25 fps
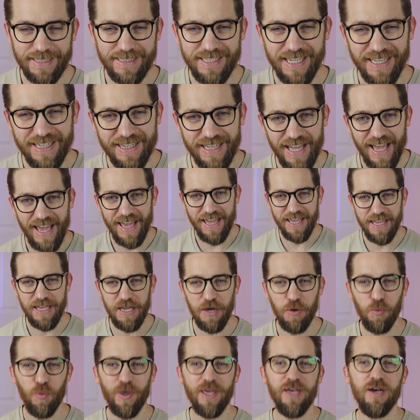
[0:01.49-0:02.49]

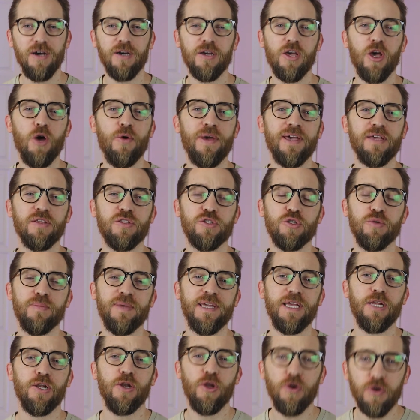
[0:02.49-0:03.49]
Today we are going to
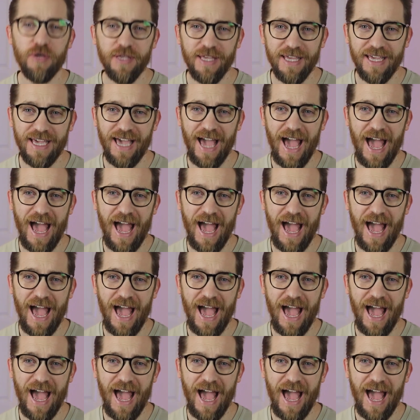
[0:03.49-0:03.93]
be looking